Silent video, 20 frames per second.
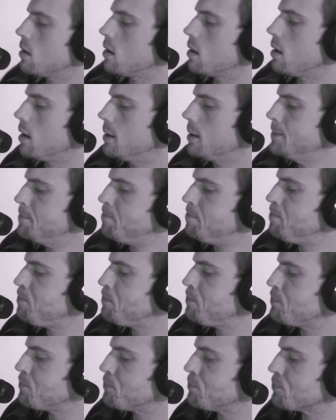
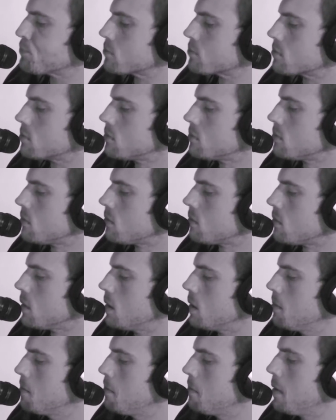Um,
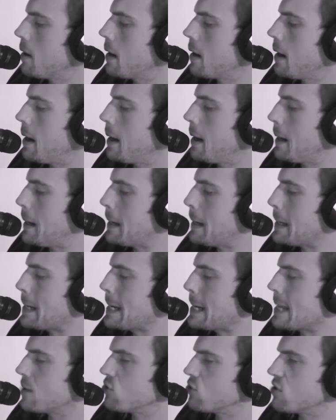but
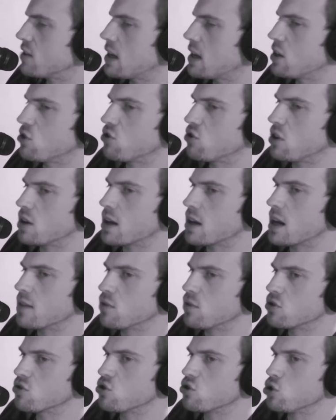yeah, there's a tendency to kind
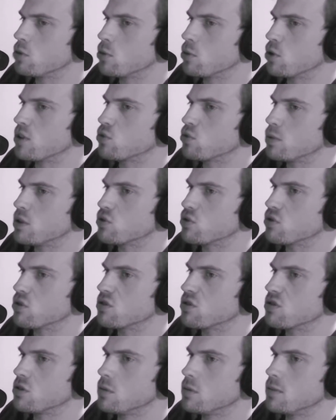of assume, or at least we used to
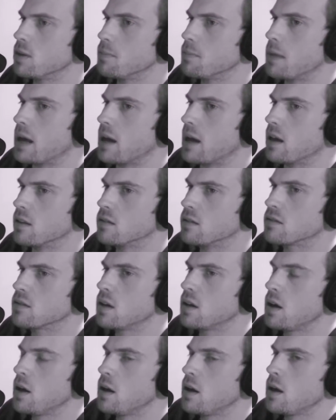assume, that bands